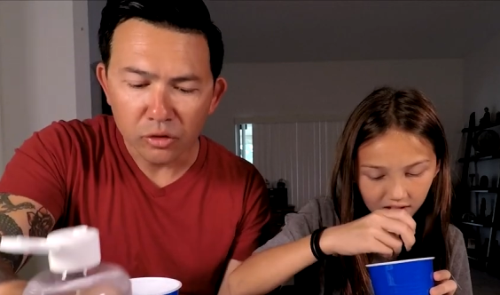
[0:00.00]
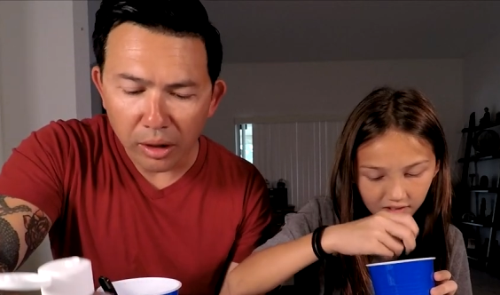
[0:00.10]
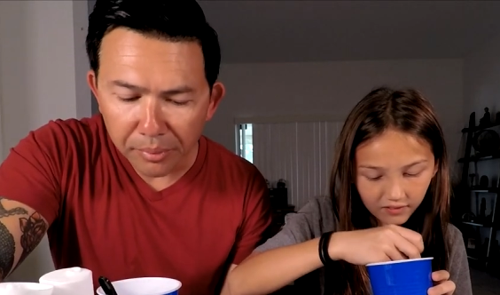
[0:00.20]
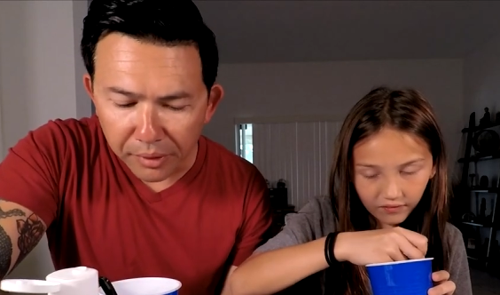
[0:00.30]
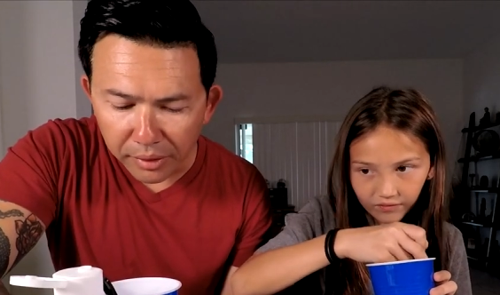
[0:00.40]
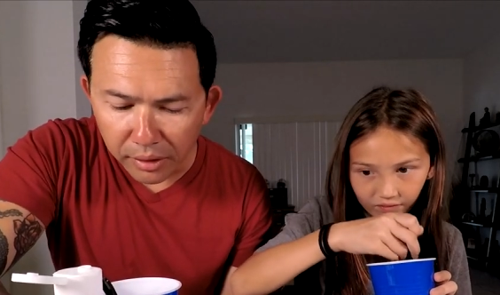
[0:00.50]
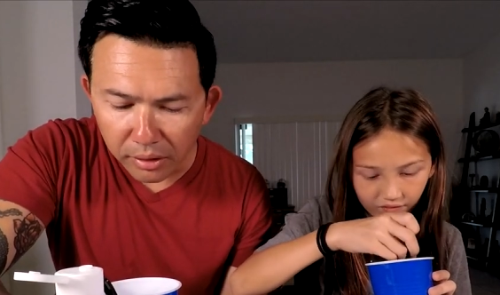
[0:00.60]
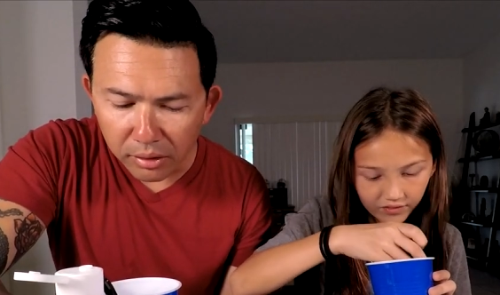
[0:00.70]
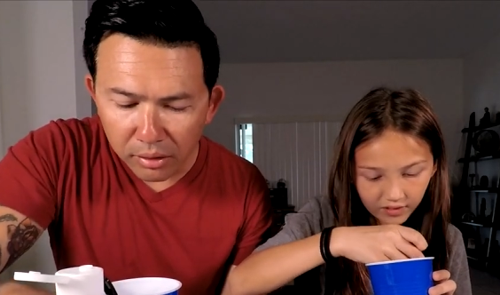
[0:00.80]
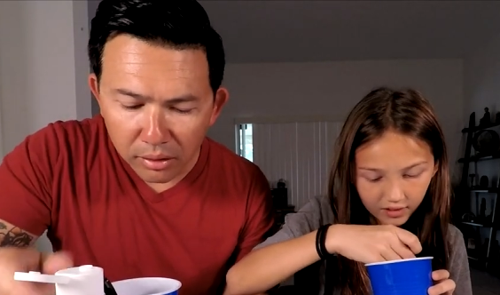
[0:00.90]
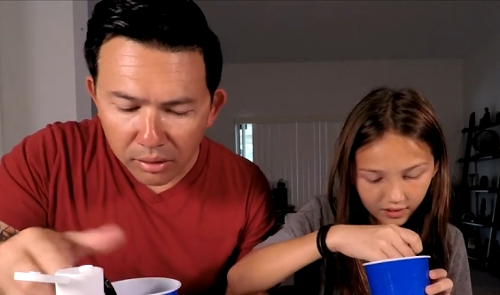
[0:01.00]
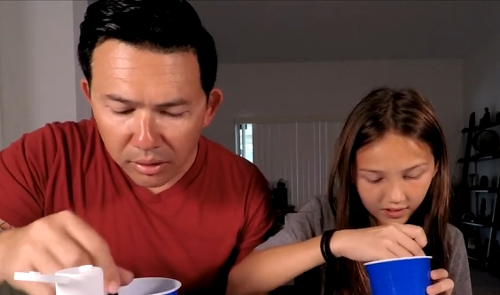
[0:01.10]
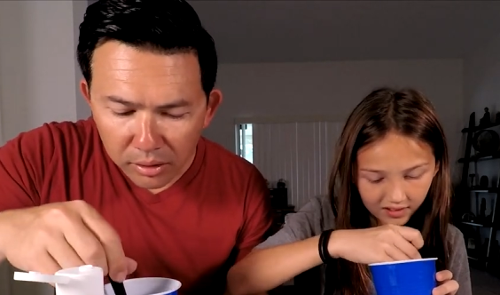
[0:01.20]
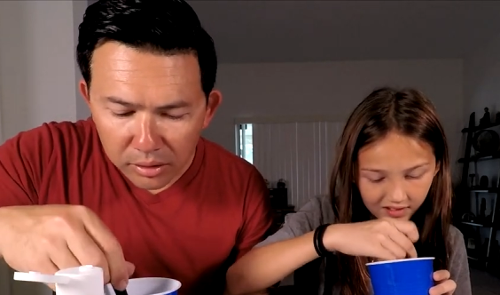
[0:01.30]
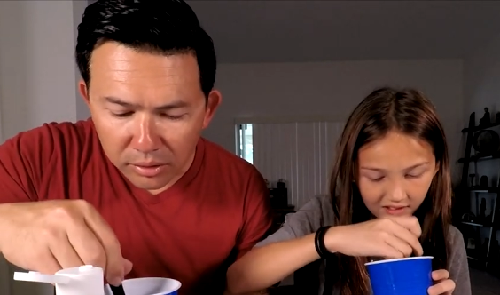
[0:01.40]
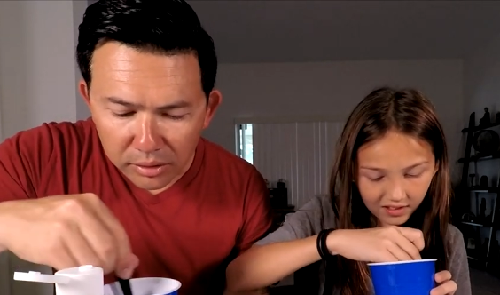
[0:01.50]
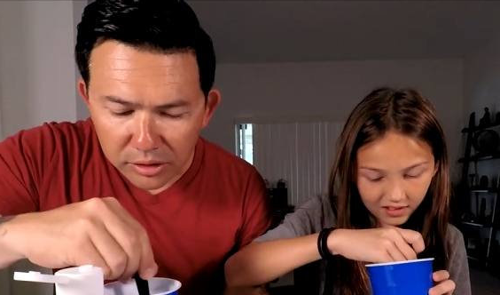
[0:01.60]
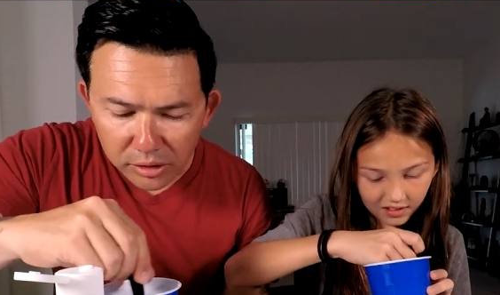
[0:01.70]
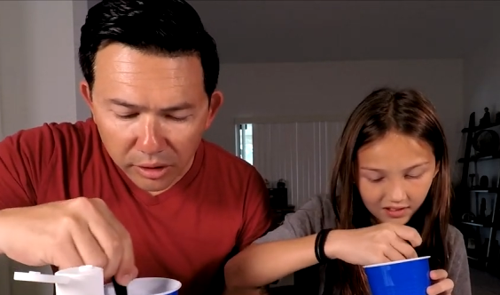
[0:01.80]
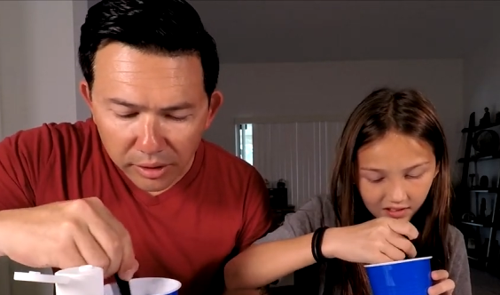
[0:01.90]
Speaker 1: drops in there. Can we
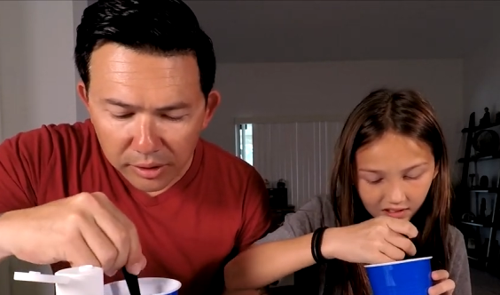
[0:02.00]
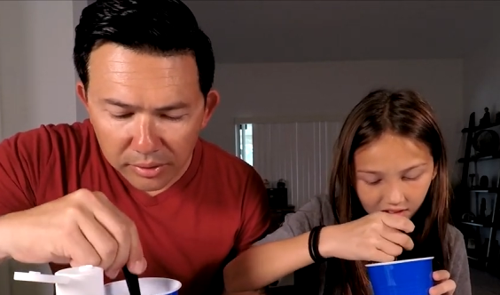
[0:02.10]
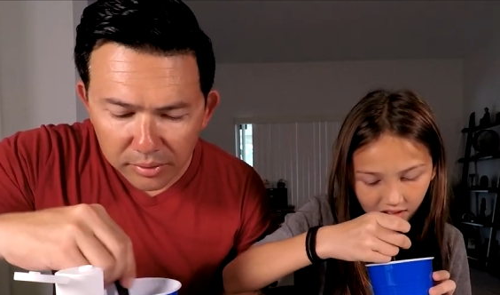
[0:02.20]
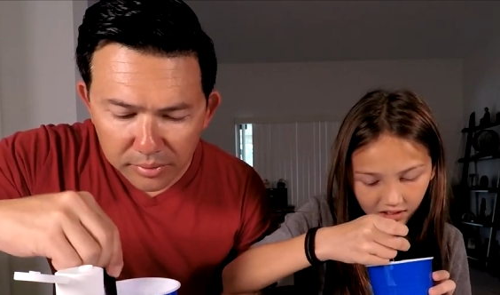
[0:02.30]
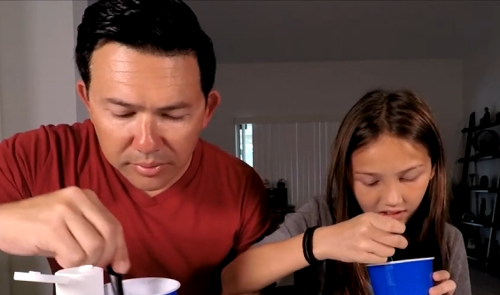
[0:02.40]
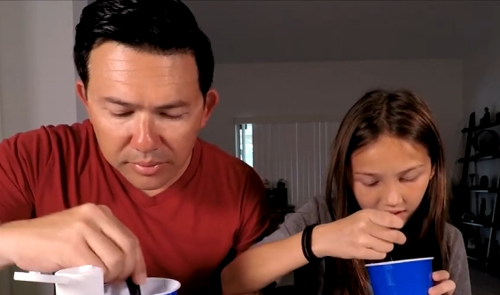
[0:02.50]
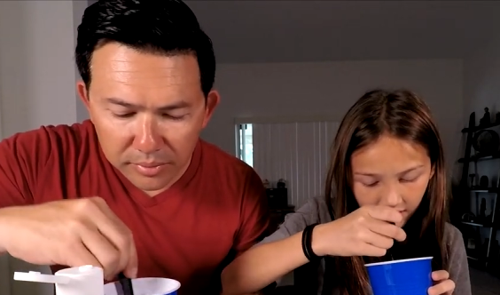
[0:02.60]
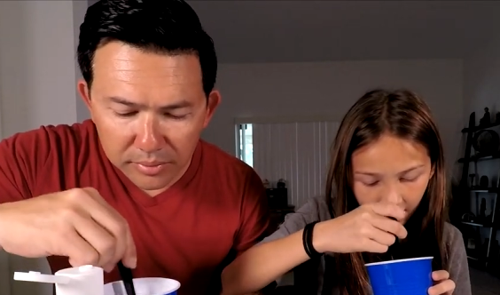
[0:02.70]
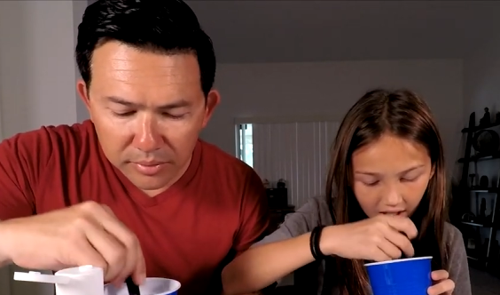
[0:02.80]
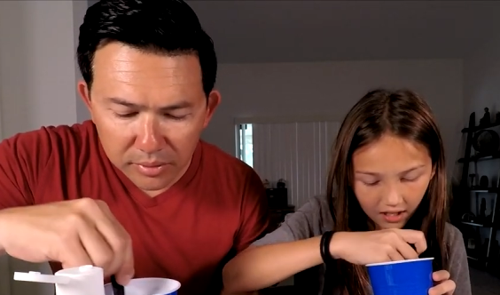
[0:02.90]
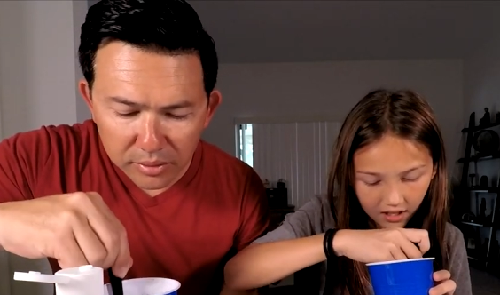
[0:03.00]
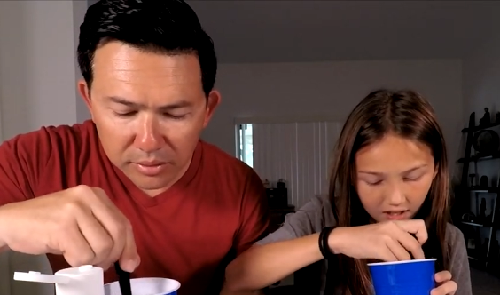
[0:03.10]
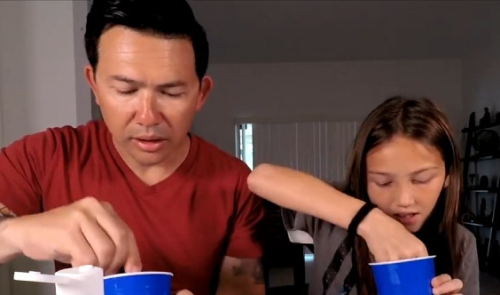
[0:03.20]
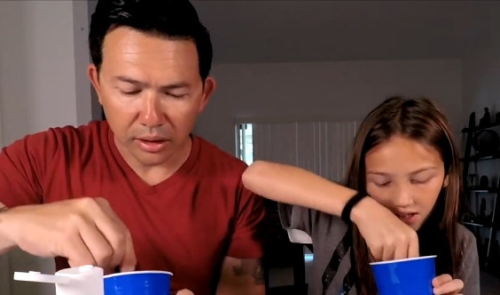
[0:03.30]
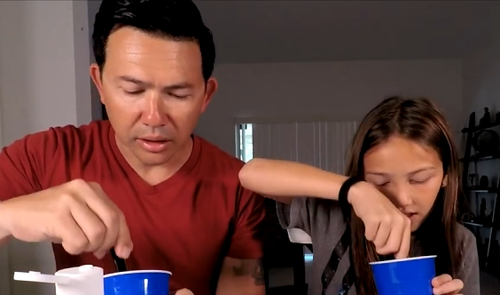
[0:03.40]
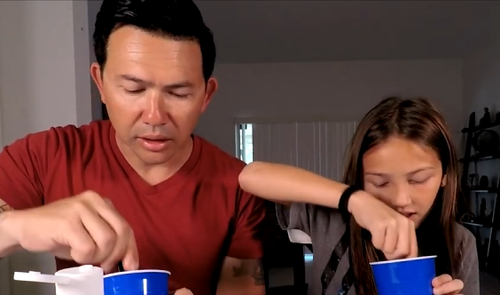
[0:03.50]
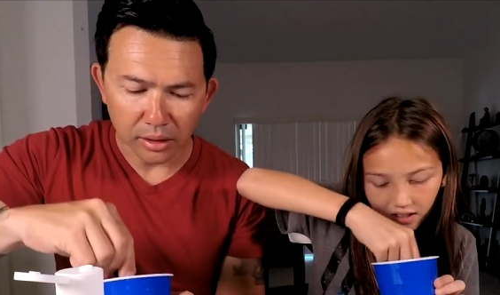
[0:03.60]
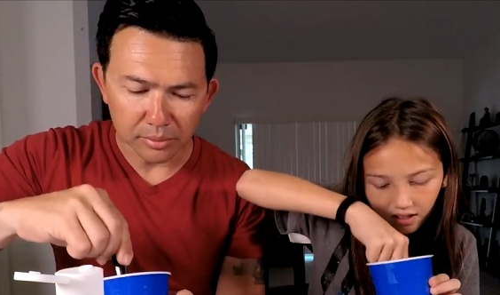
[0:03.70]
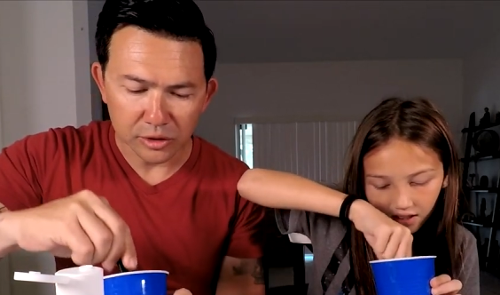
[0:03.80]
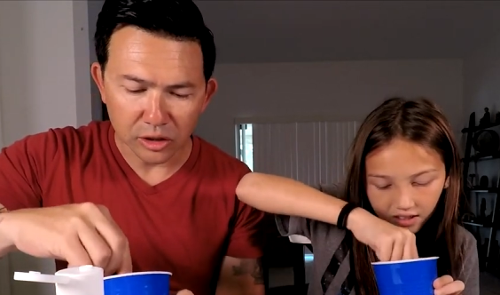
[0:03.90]
stir it? Yeah.
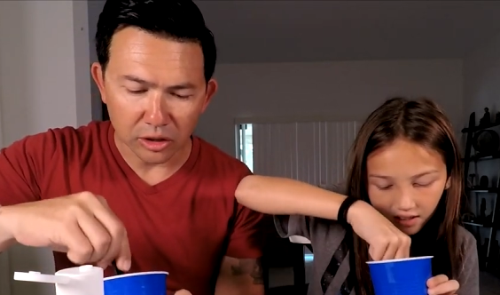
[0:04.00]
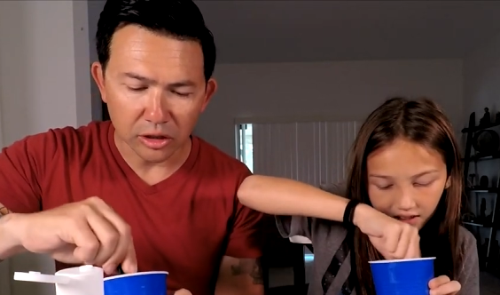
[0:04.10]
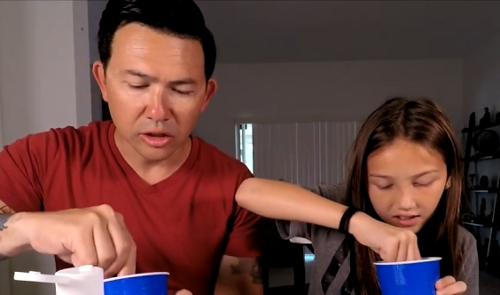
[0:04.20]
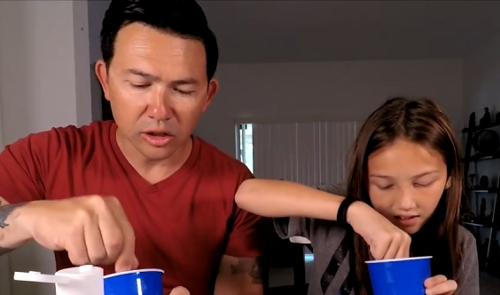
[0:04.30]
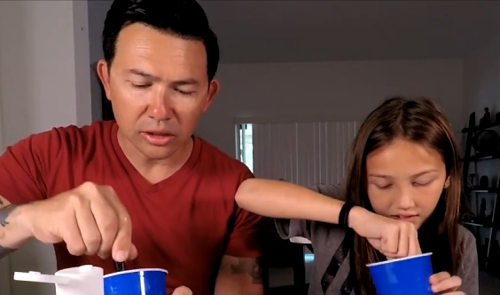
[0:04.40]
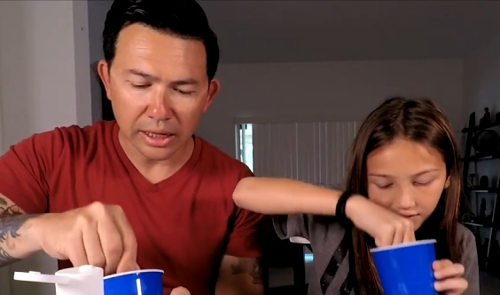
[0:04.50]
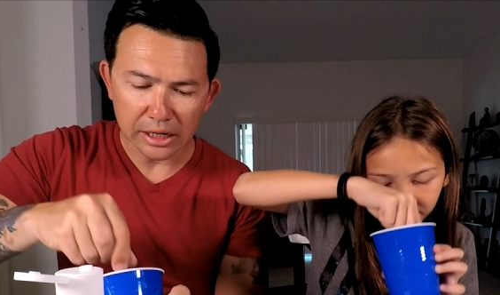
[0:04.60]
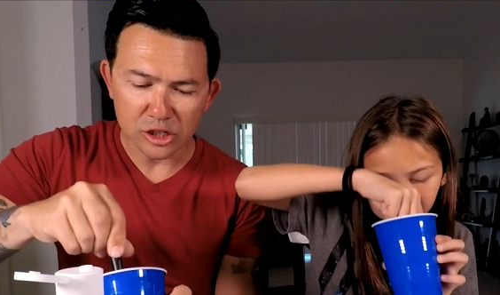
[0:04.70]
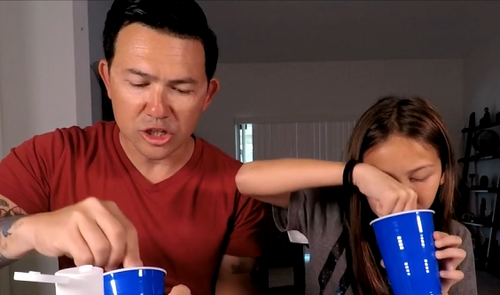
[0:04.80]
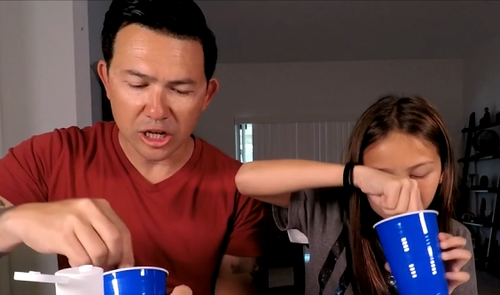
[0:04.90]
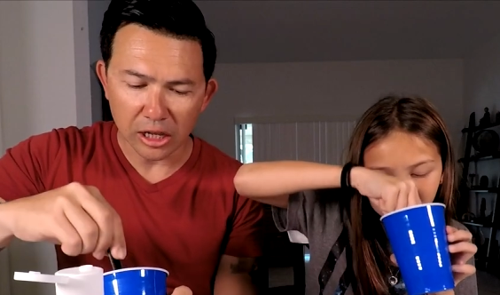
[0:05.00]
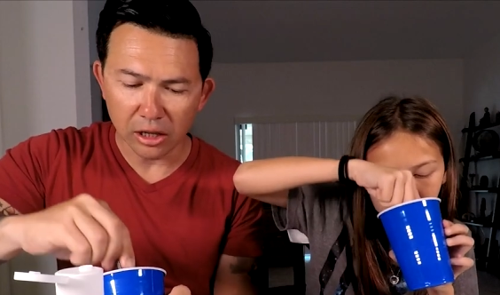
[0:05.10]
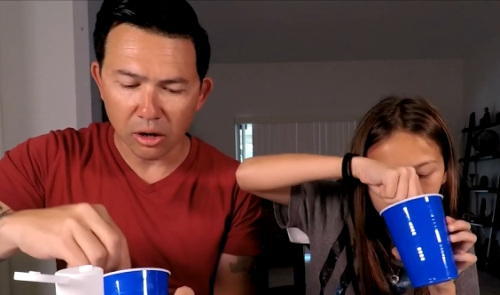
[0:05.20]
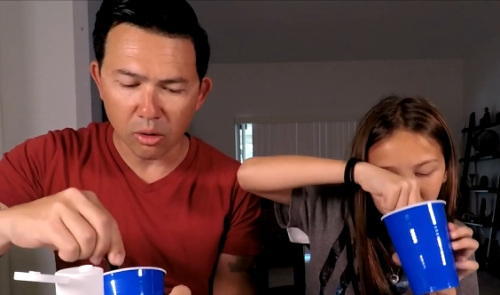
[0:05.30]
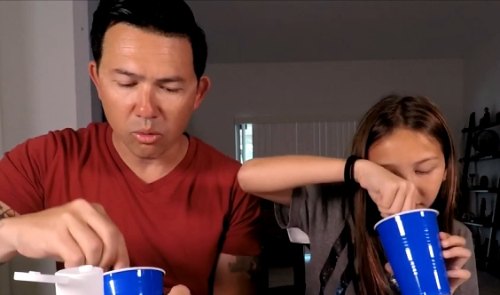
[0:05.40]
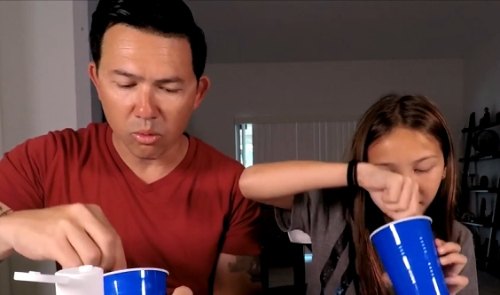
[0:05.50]
Starting to look like jello.